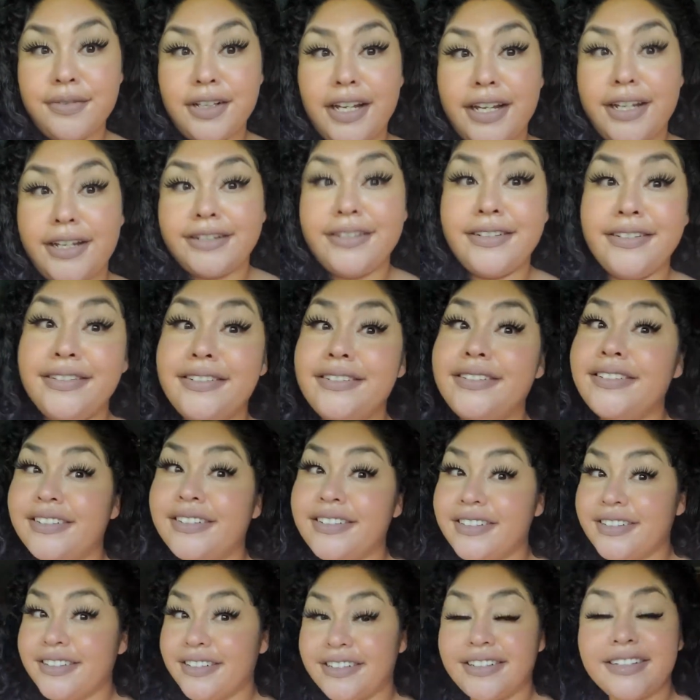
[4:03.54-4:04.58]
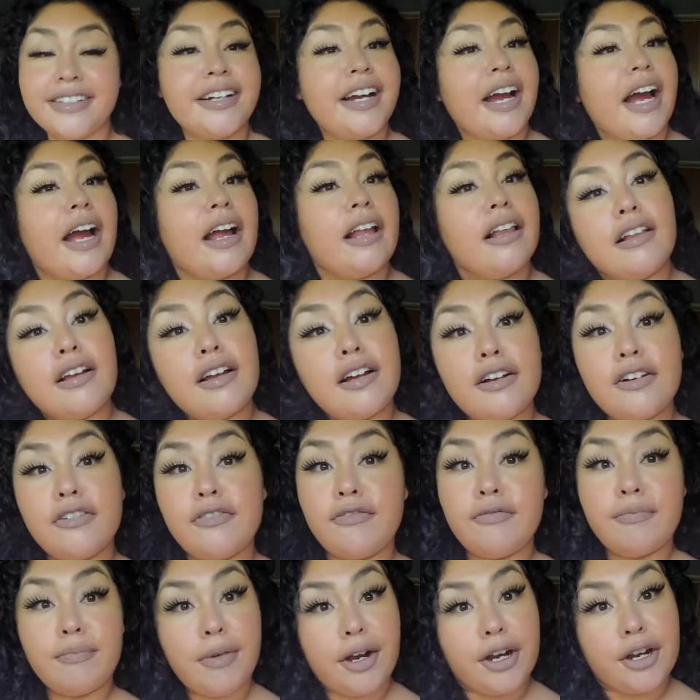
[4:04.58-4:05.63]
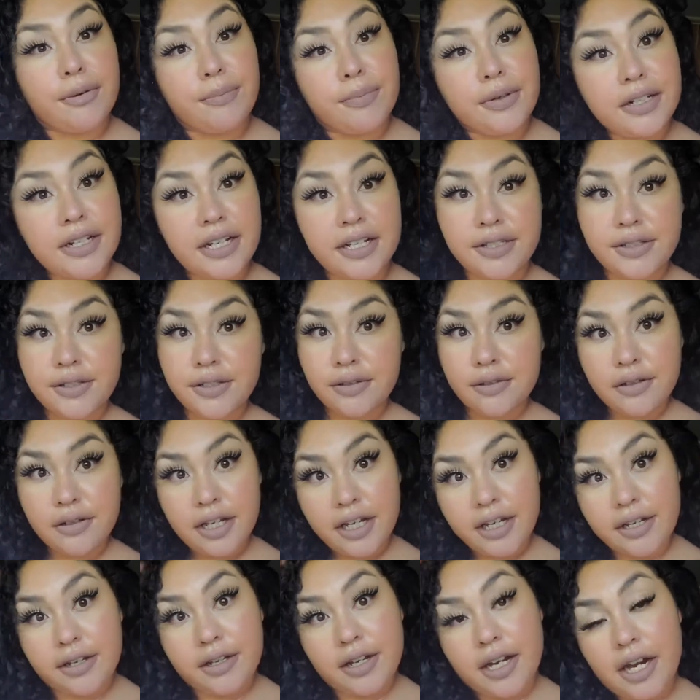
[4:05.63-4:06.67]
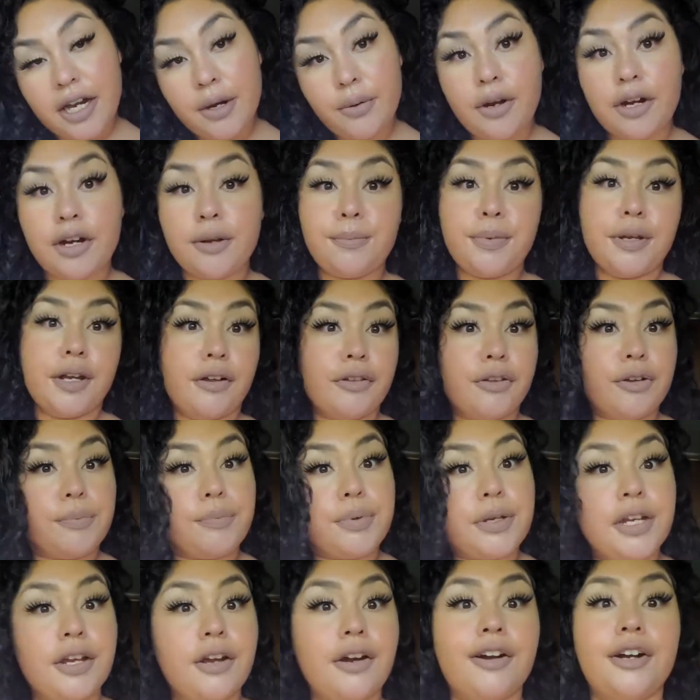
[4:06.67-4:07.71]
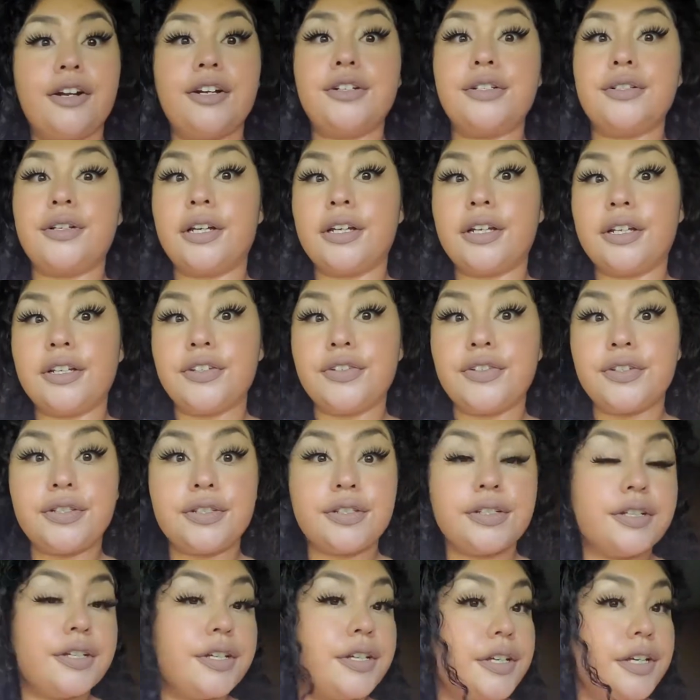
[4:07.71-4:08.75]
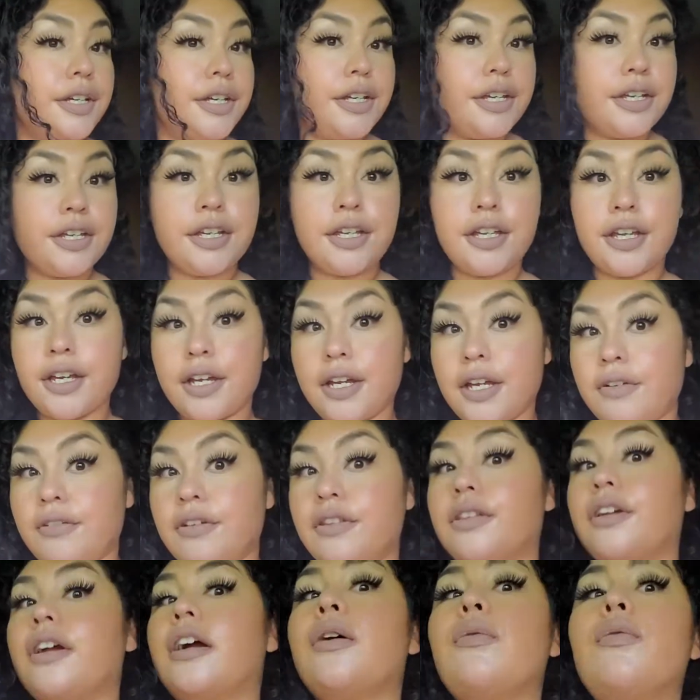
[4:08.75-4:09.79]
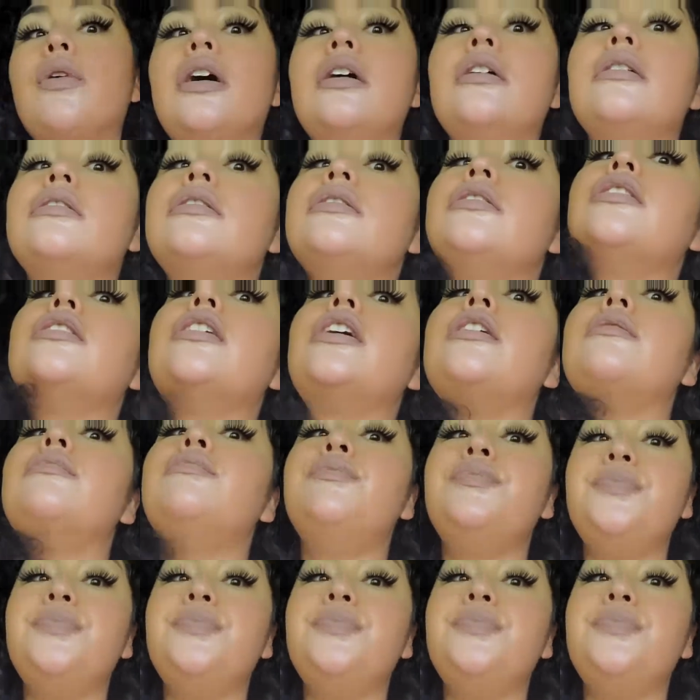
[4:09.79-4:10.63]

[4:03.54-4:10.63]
Like, I love Mario Badescu. Like, I want to be on their PR so I can just get everything I want. So, yeah.